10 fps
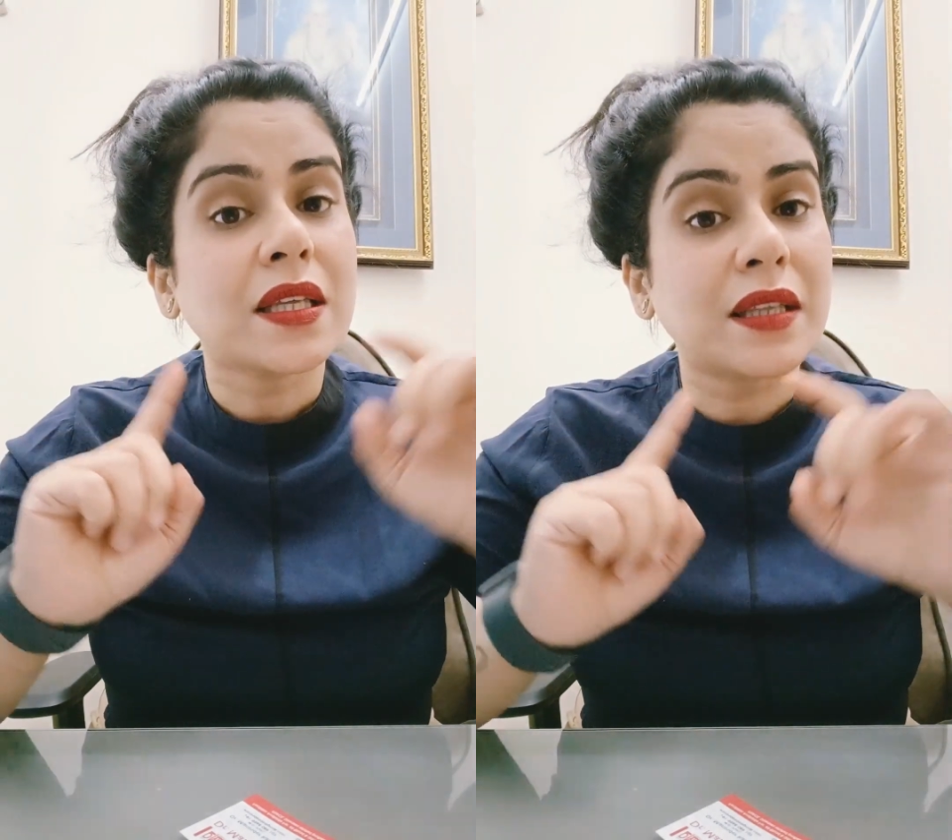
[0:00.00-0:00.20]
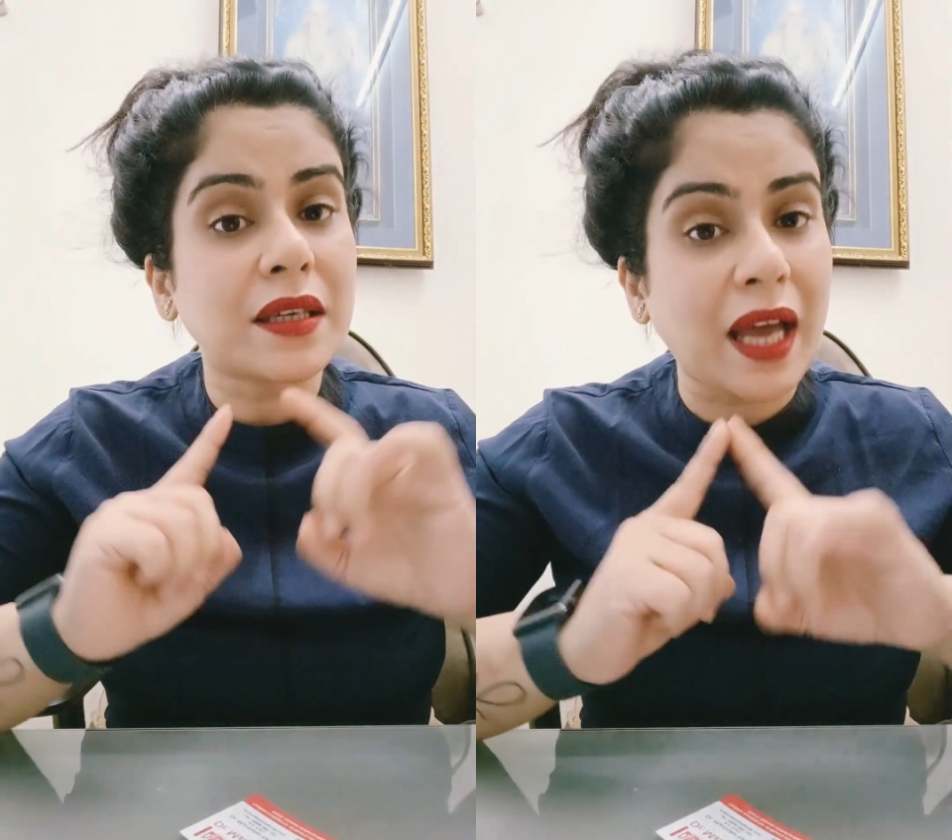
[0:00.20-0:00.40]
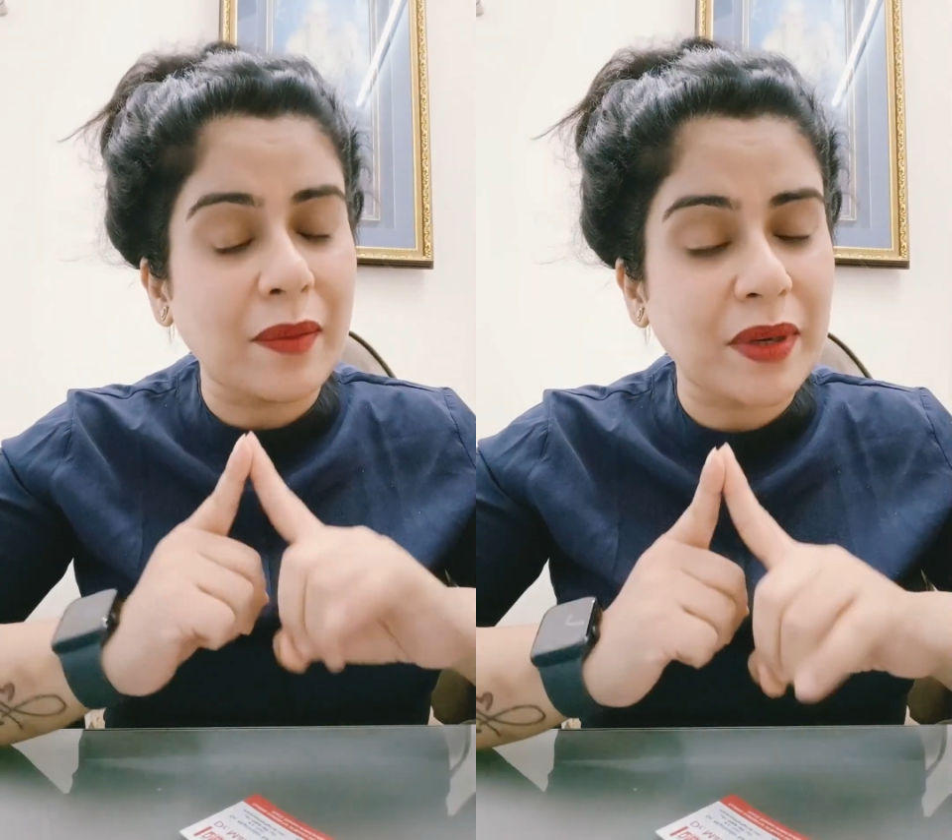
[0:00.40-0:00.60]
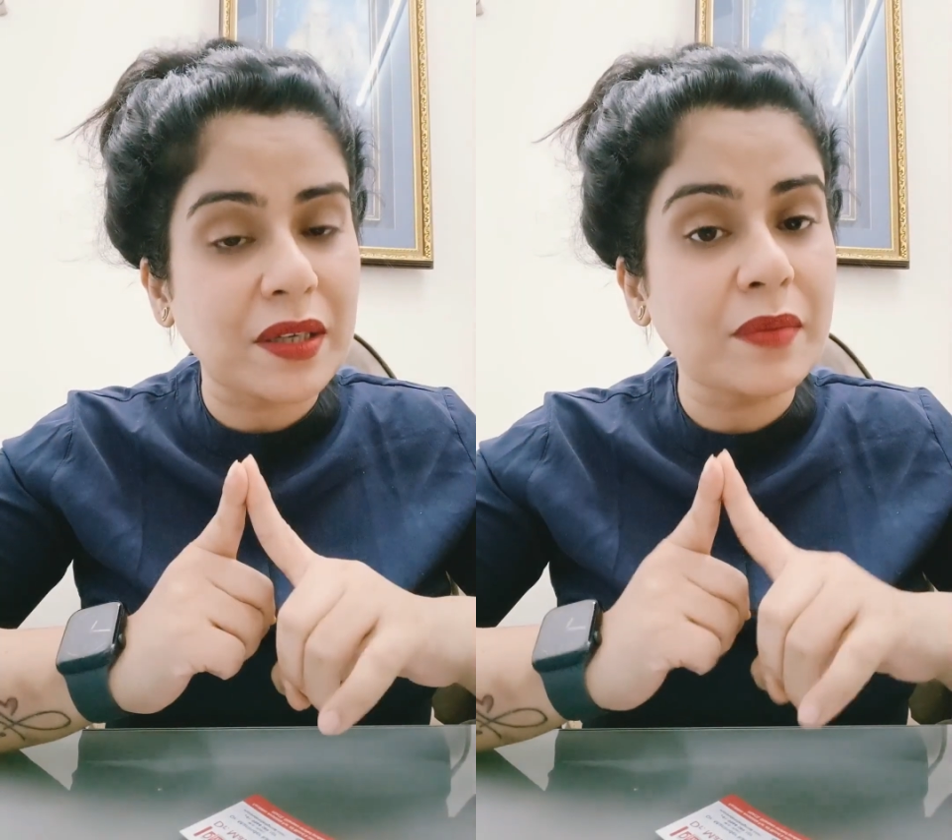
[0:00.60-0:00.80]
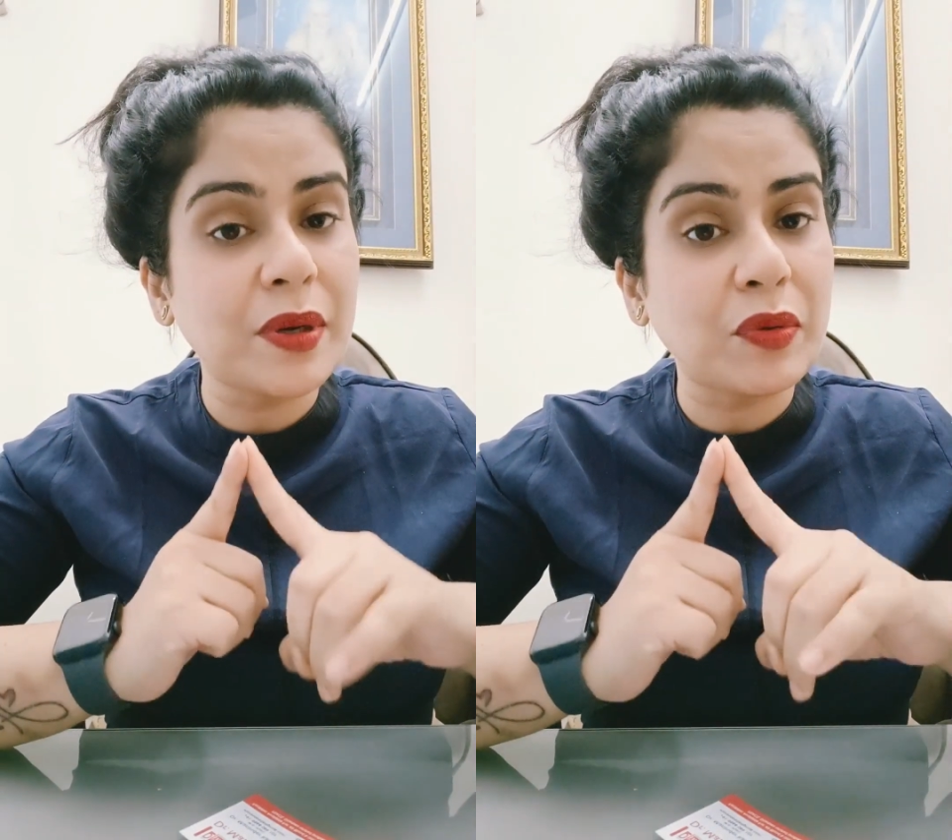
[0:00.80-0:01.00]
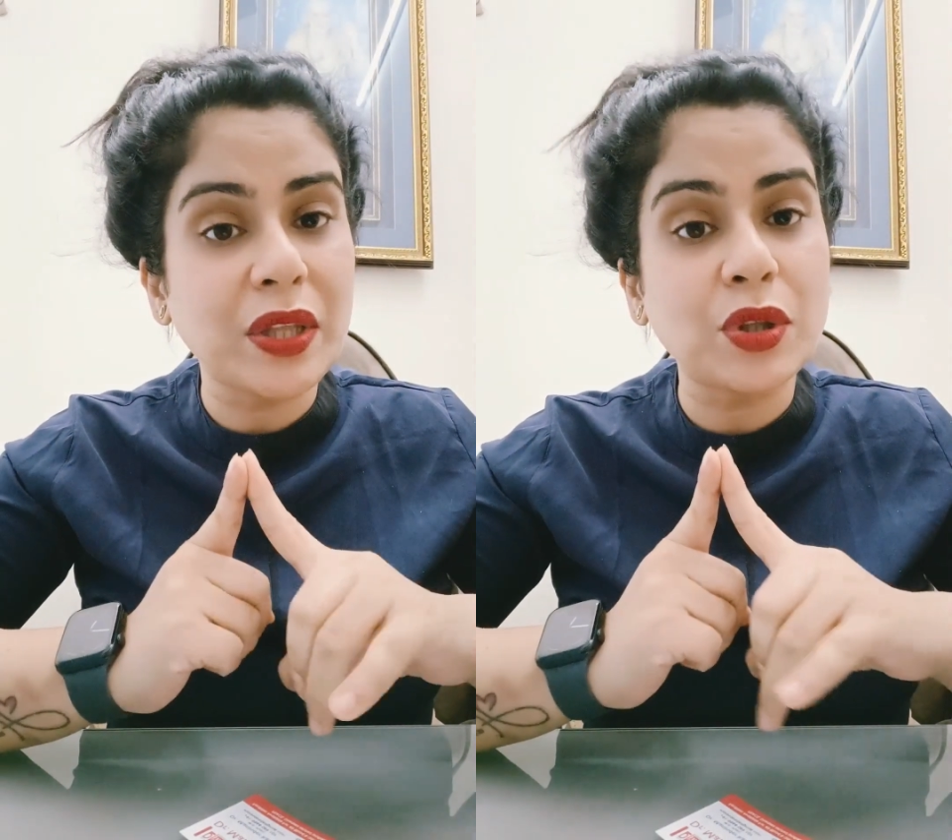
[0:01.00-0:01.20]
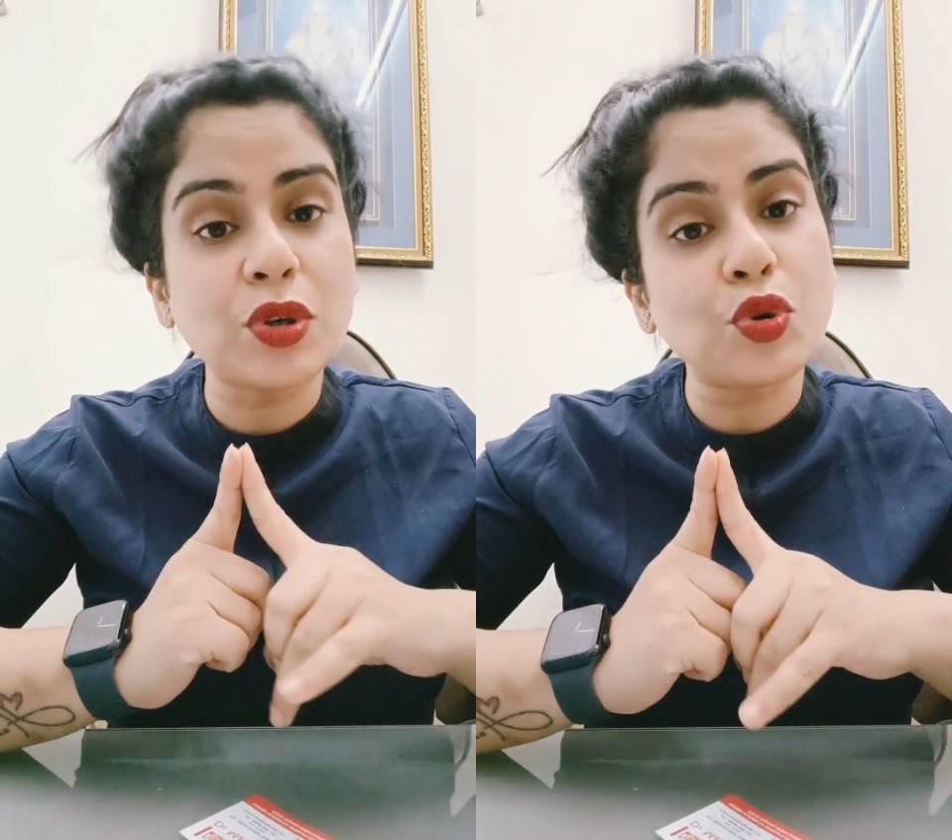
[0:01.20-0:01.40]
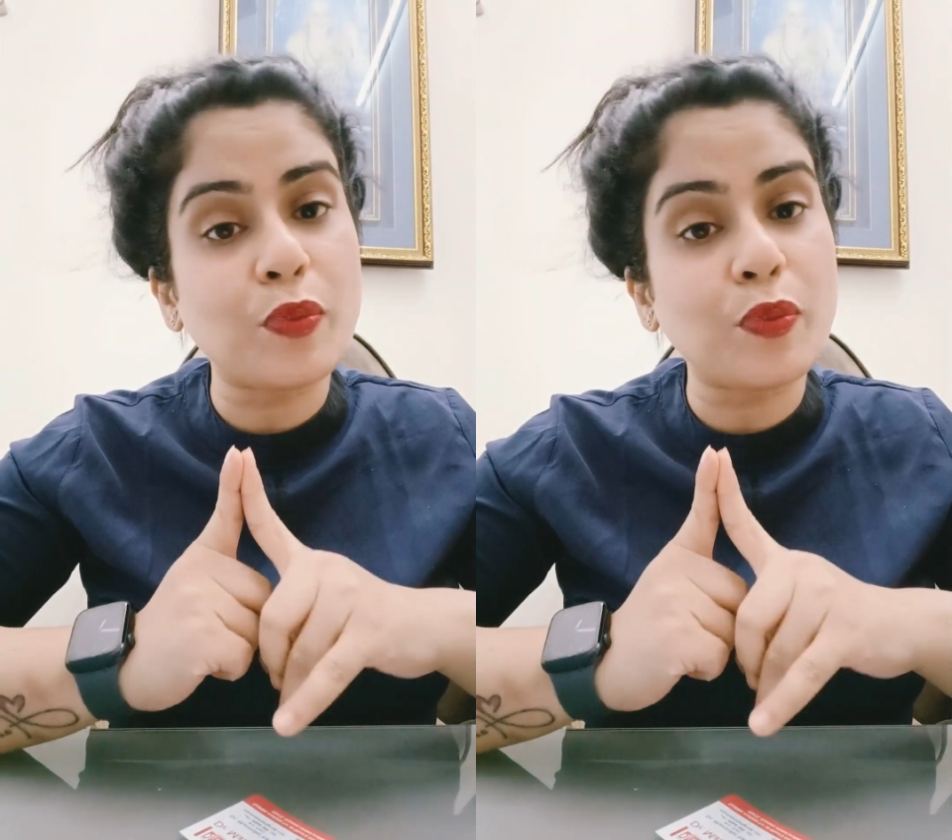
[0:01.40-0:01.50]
the diameter between the two